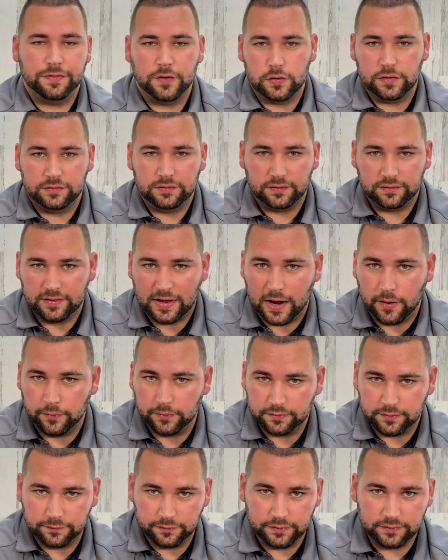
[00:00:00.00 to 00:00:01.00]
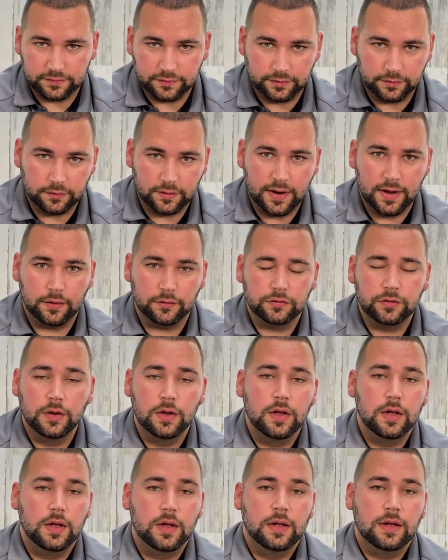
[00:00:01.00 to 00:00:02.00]
36 hours of listing your house?
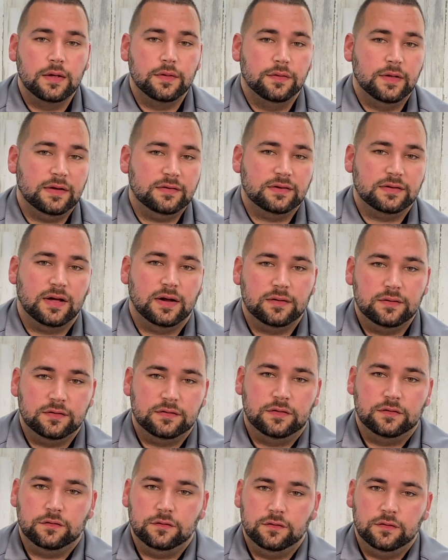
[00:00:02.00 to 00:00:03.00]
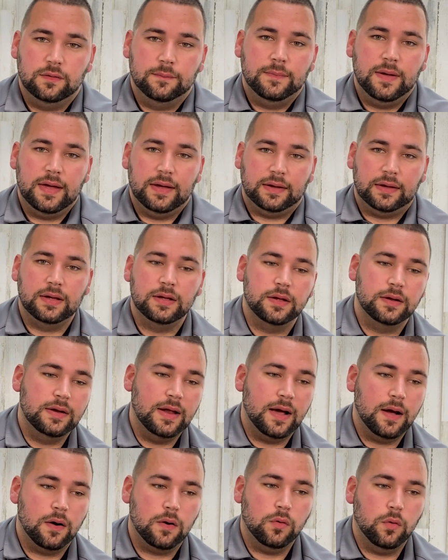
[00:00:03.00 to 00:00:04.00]
That's the kind of decision you need to make.
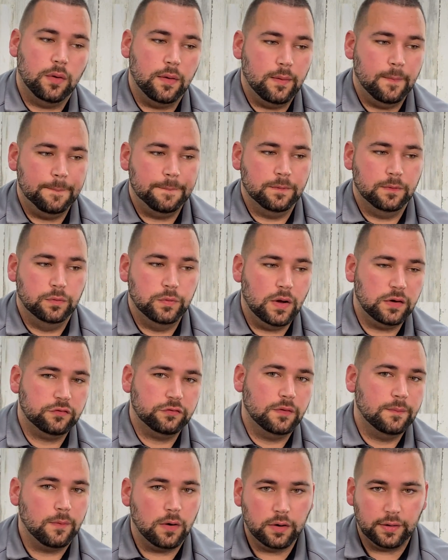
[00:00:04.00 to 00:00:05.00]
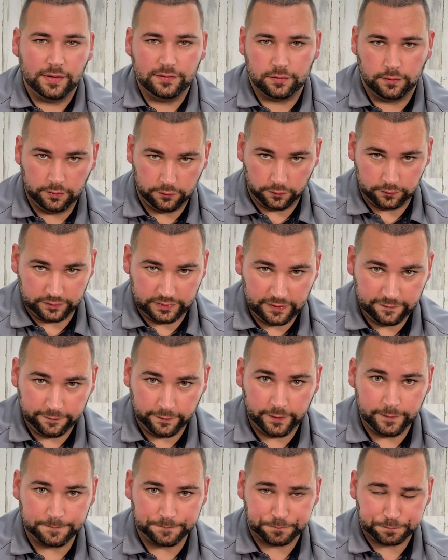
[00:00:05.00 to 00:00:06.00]
Now, luxury markets are a little
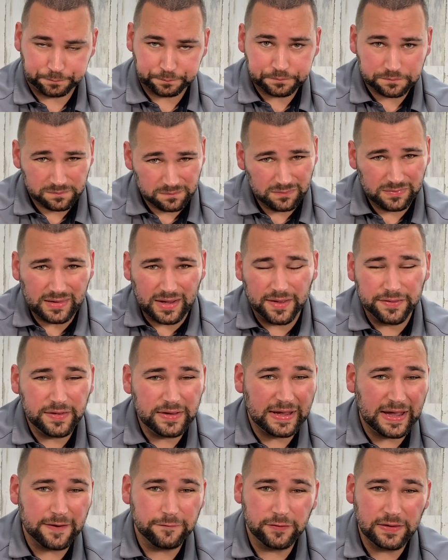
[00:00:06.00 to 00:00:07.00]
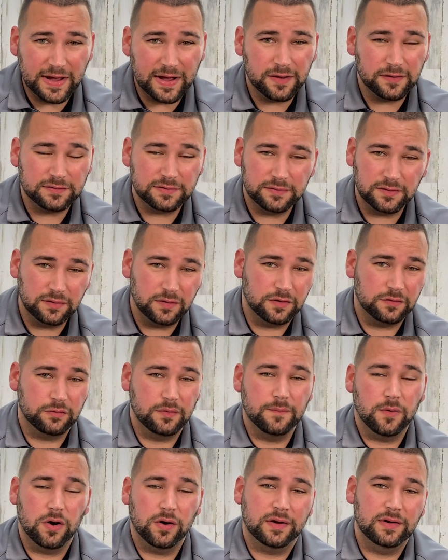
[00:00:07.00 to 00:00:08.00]
different. I think every house in the
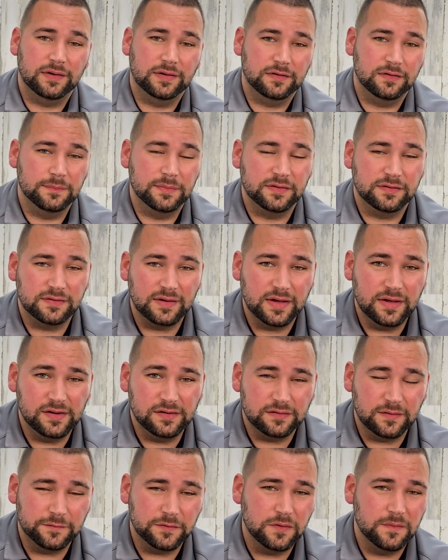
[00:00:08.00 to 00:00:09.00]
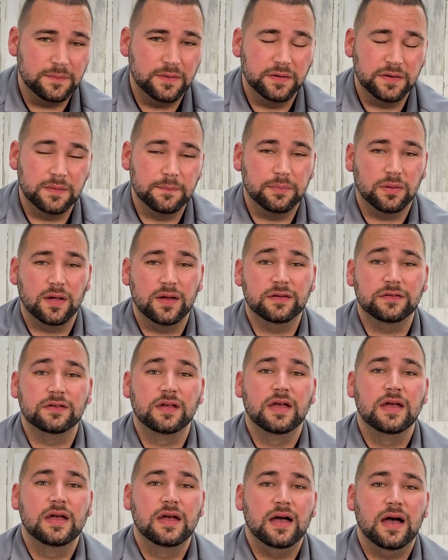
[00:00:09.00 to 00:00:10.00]
luxury market needs to be staged. If you're $1 million plus,
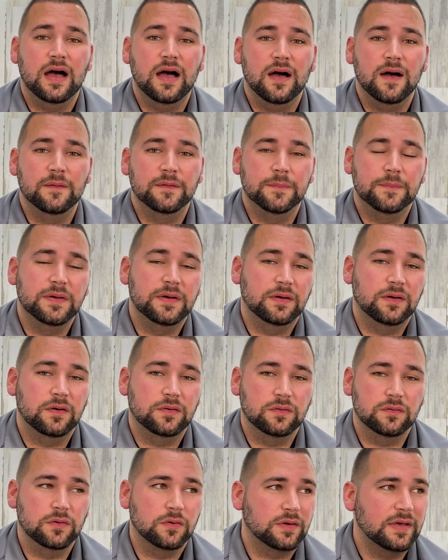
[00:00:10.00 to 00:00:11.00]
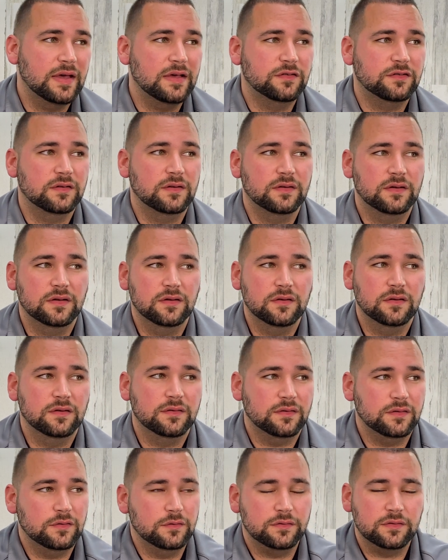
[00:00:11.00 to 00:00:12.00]
depending on your location here
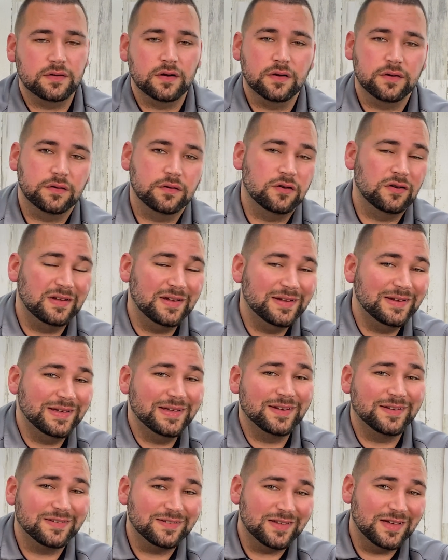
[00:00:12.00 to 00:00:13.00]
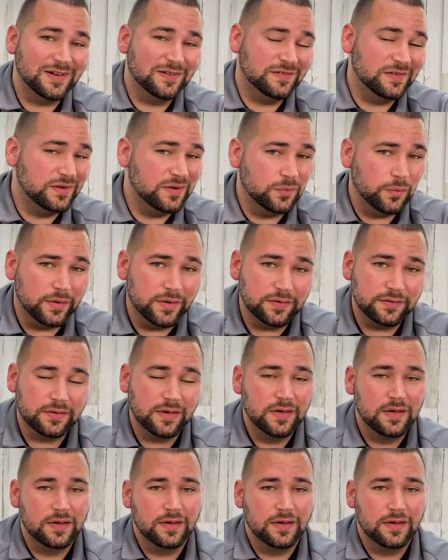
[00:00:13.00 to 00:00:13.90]
in the Houston area, you need to get it staged anyways,